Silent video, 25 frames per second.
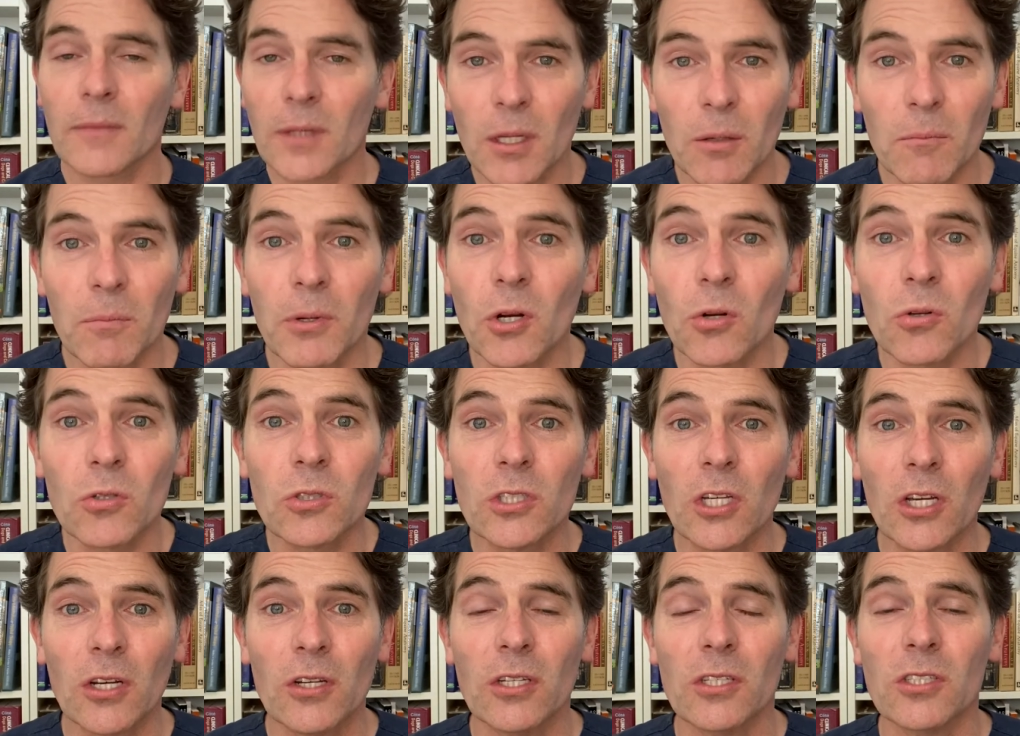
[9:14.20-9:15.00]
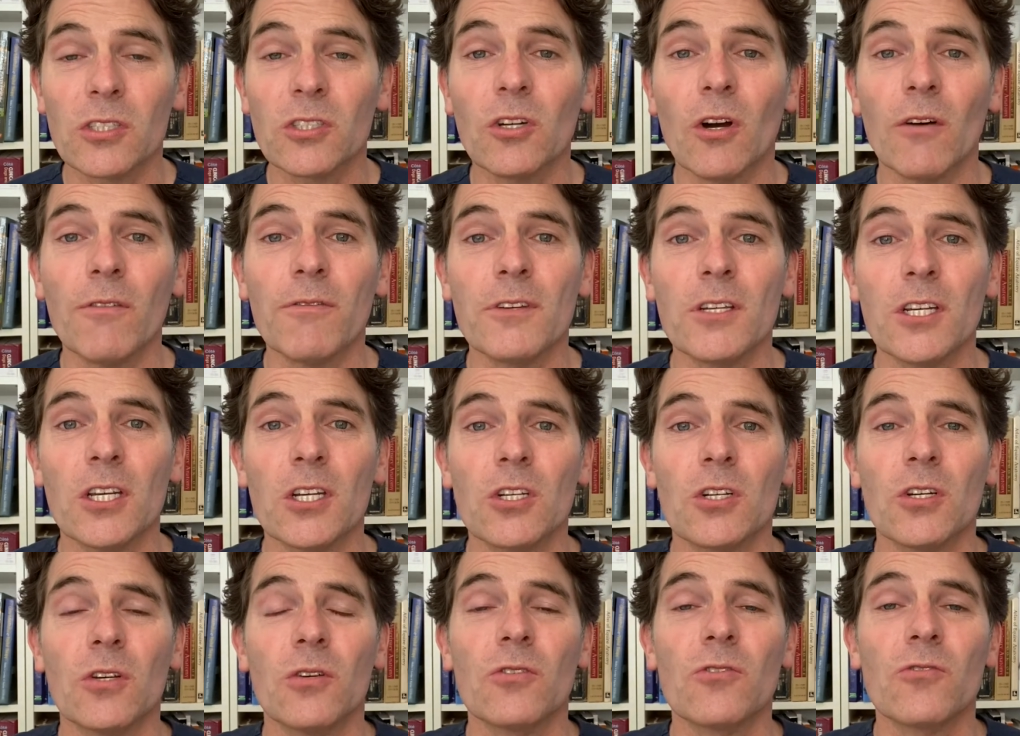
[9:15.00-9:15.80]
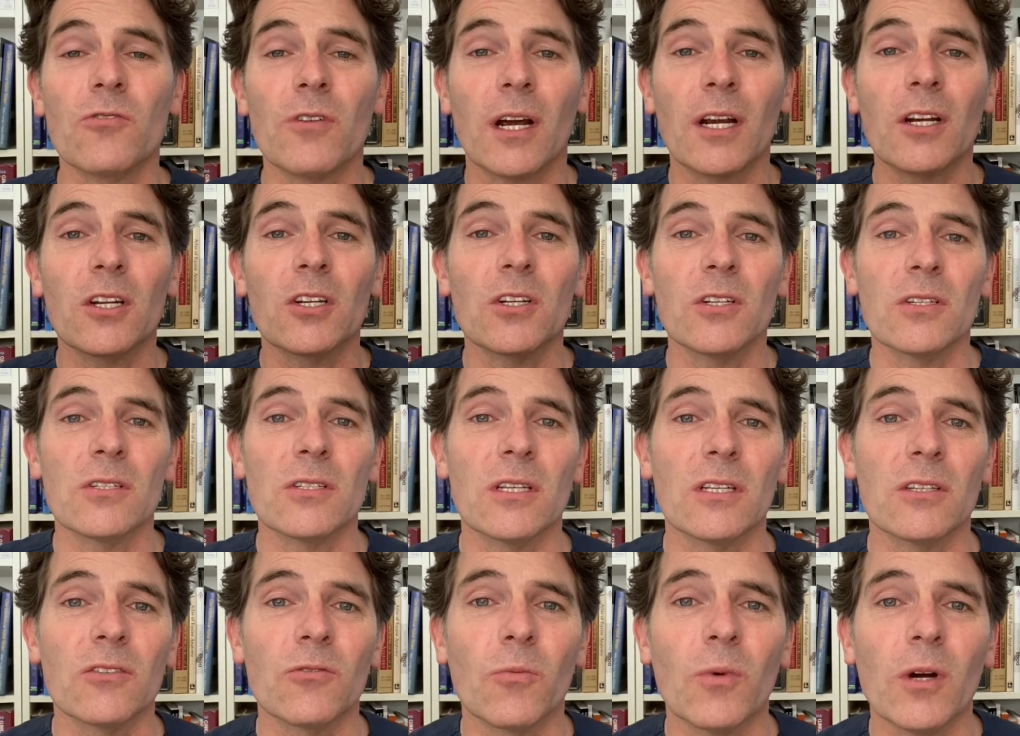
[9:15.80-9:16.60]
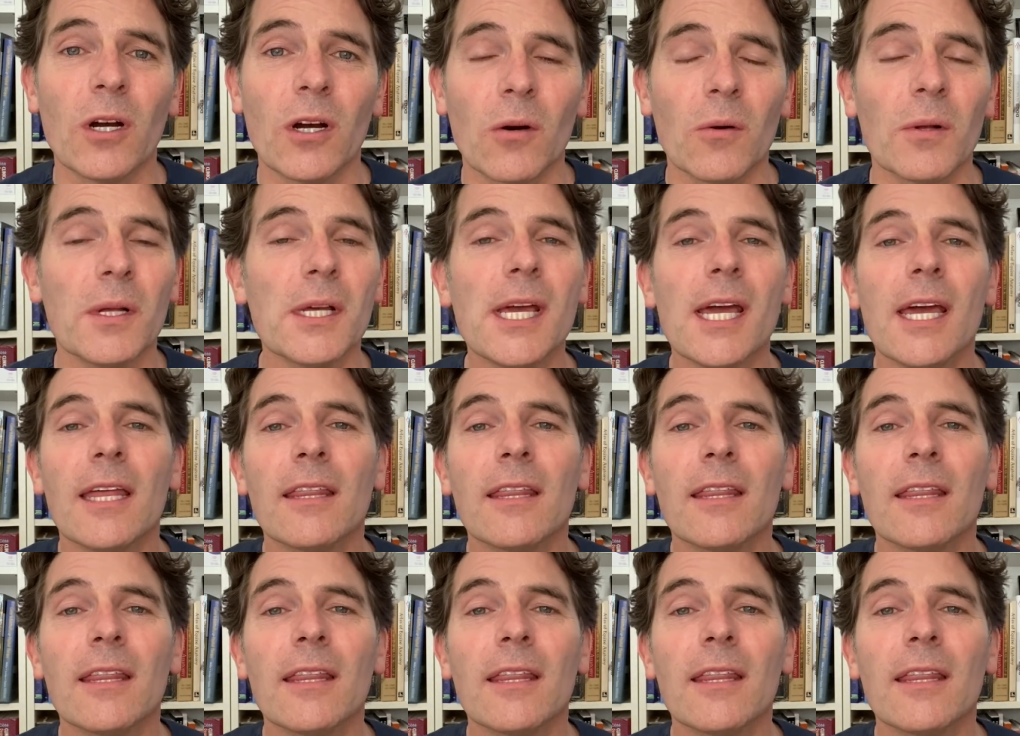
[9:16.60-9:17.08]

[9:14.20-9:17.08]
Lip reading: but also to soft tissue structures as well.